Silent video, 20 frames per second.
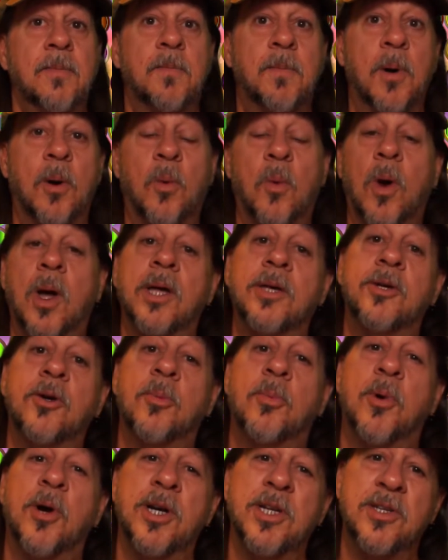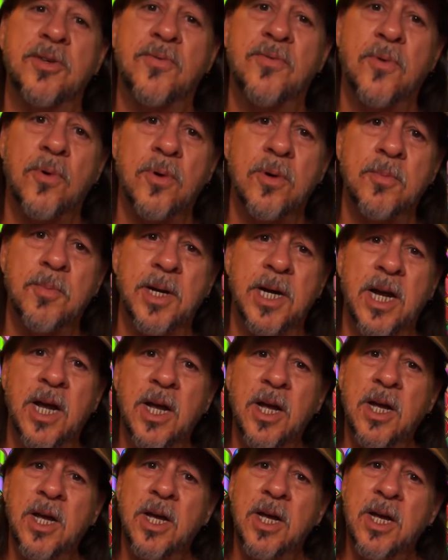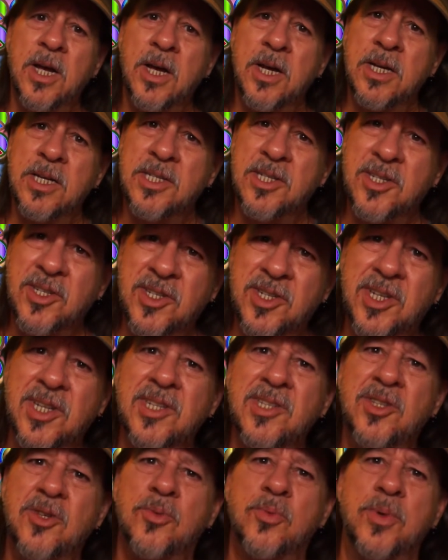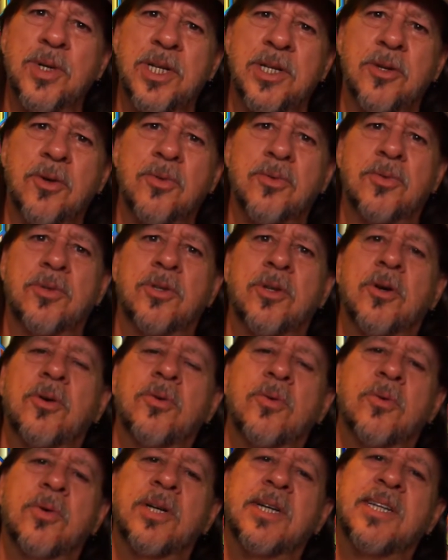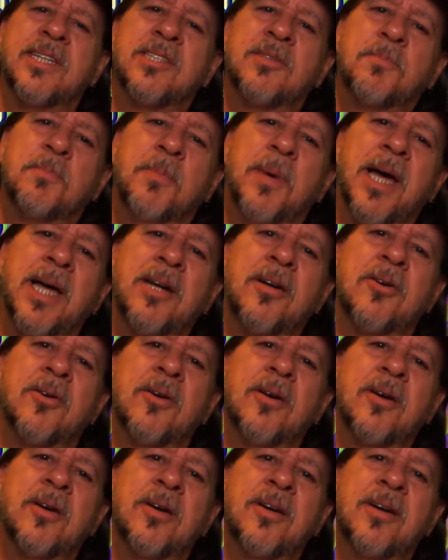But while your brain's forming, since we don't know, it's better